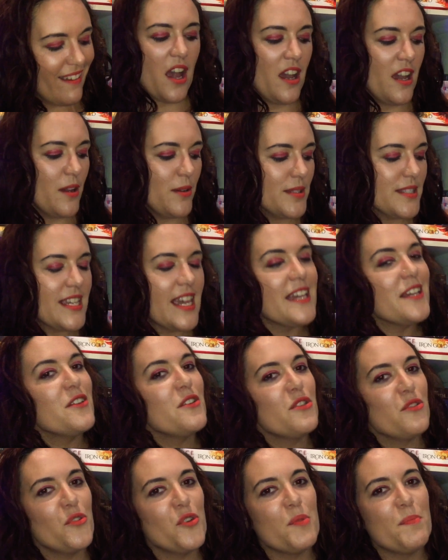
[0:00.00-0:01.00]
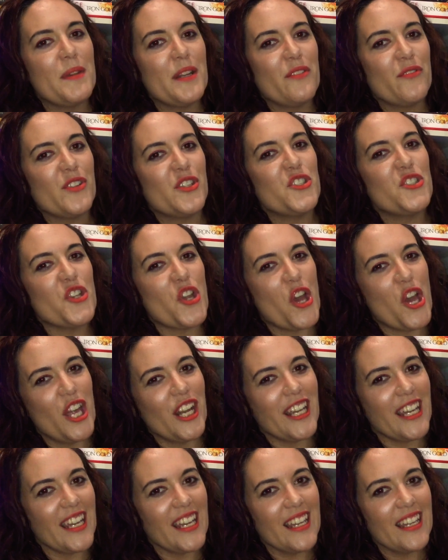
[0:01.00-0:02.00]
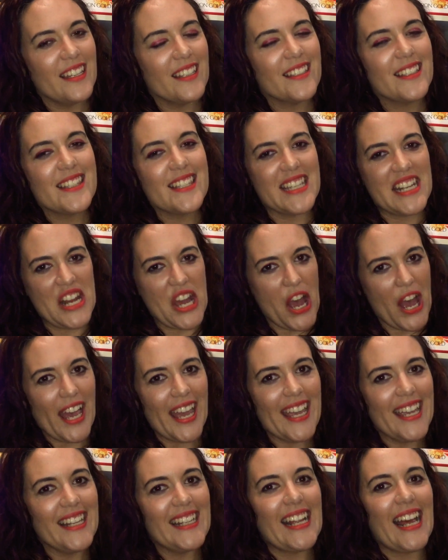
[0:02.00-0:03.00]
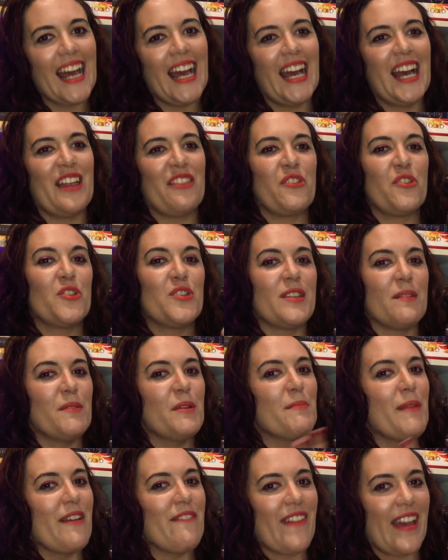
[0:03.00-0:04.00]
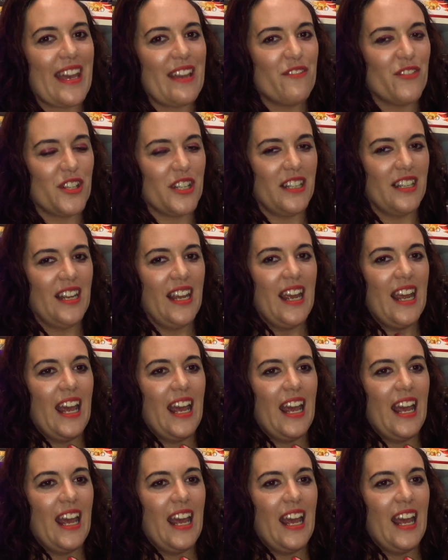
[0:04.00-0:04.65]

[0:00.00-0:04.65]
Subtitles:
I'll take you through a bit of a journey tonight through some of my favorite